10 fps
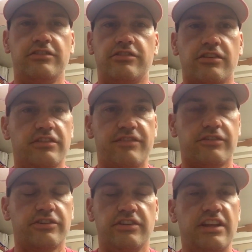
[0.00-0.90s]
You
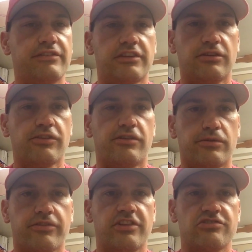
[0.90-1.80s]
never you never know the
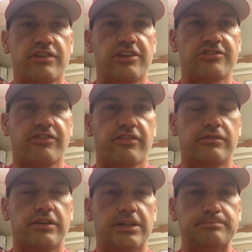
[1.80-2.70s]
whole situation.
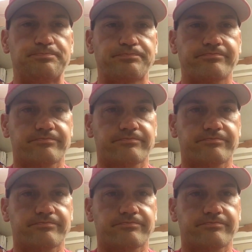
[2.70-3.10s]
So um,